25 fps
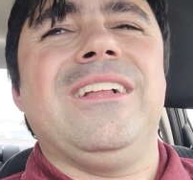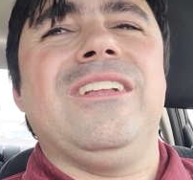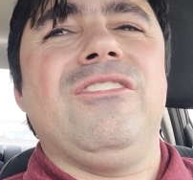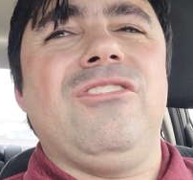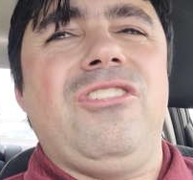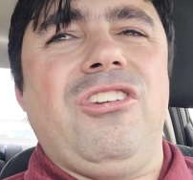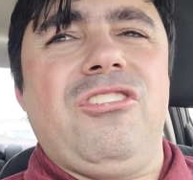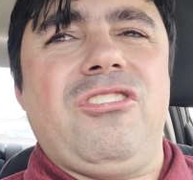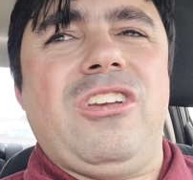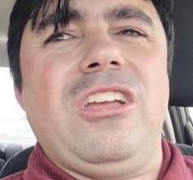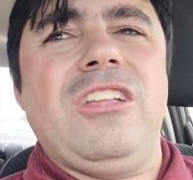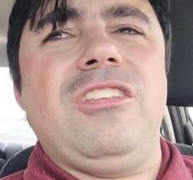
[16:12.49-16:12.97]

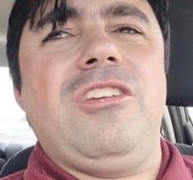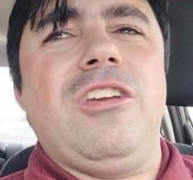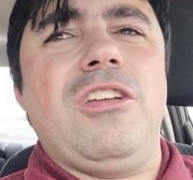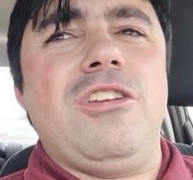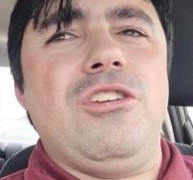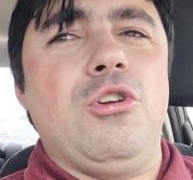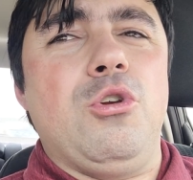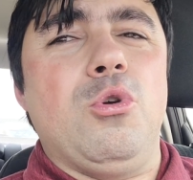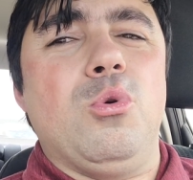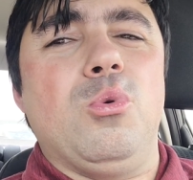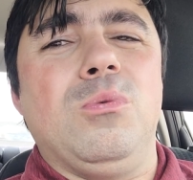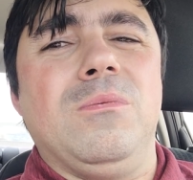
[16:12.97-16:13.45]
Just
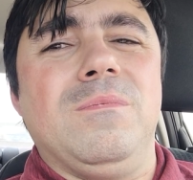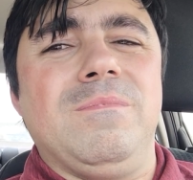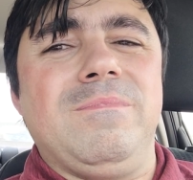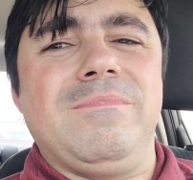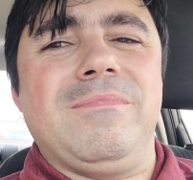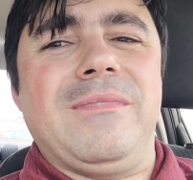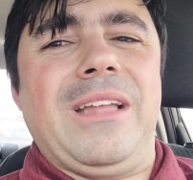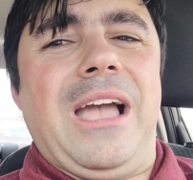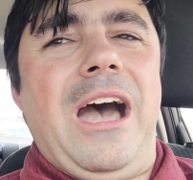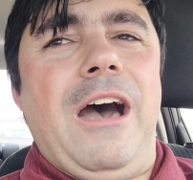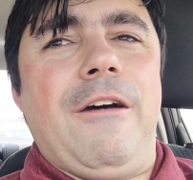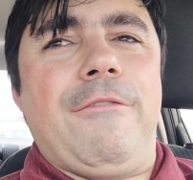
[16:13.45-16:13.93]
continue
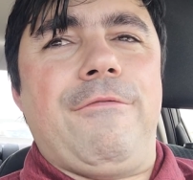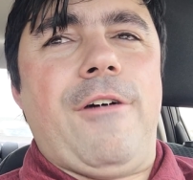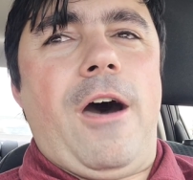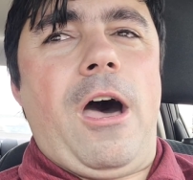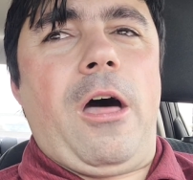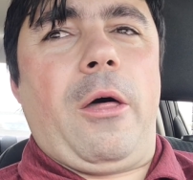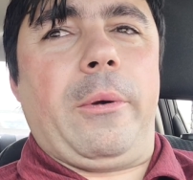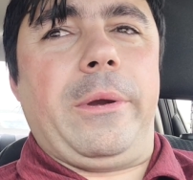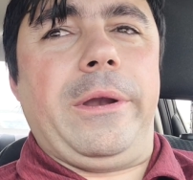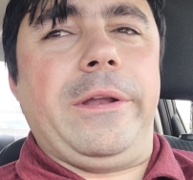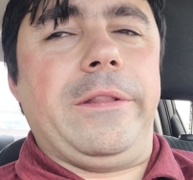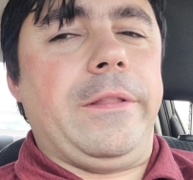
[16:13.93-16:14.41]
uh,
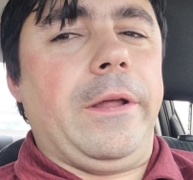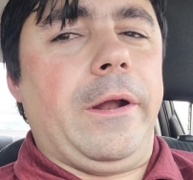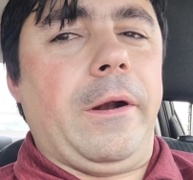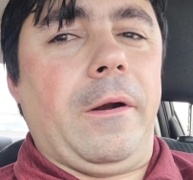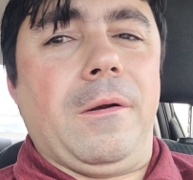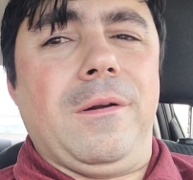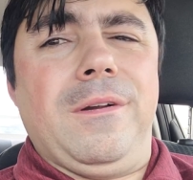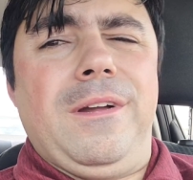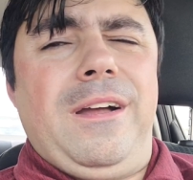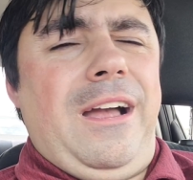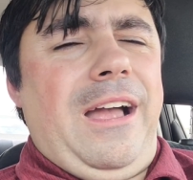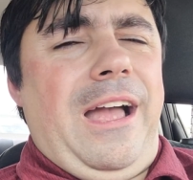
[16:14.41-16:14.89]
following it
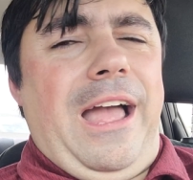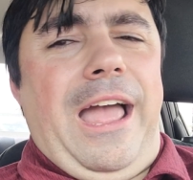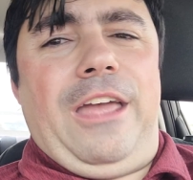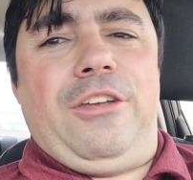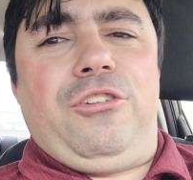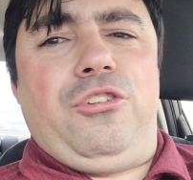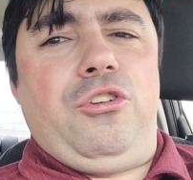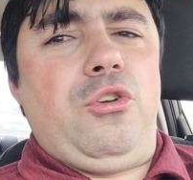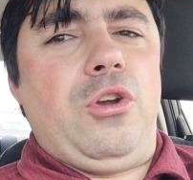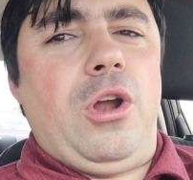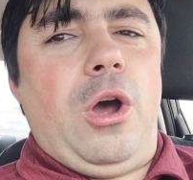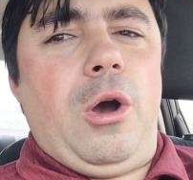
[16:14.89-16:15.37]
there.
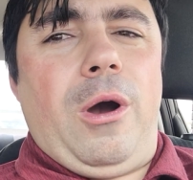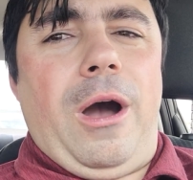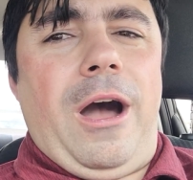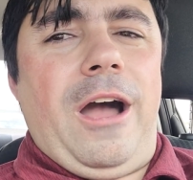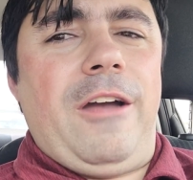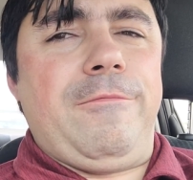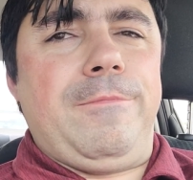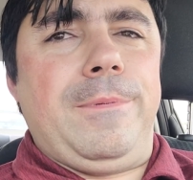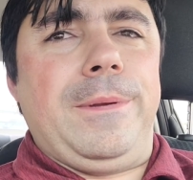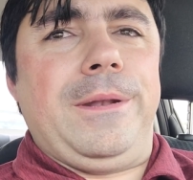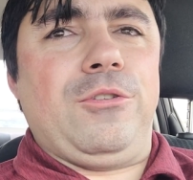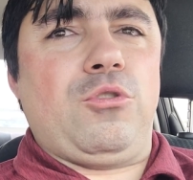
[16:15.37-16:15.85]
As you know,
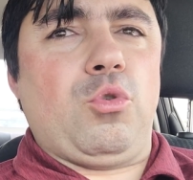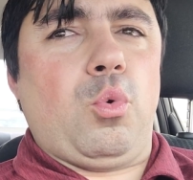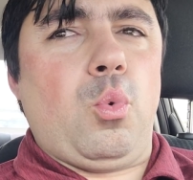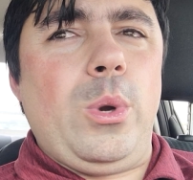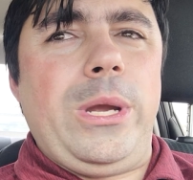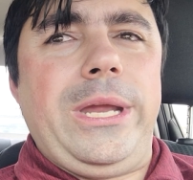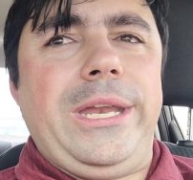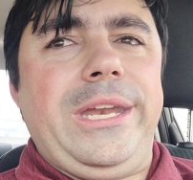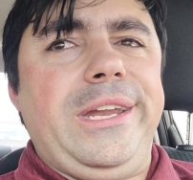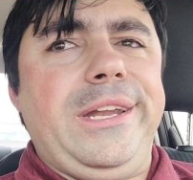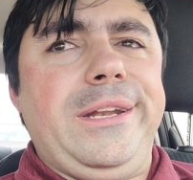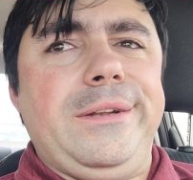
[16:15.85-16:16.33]
I've been
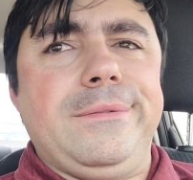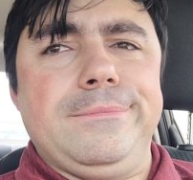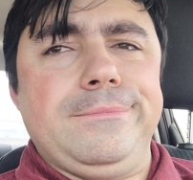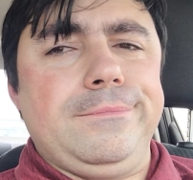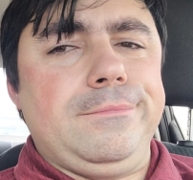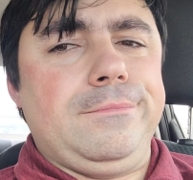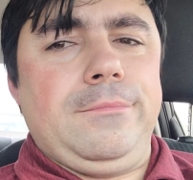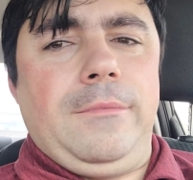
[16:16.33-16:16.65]
tweeting.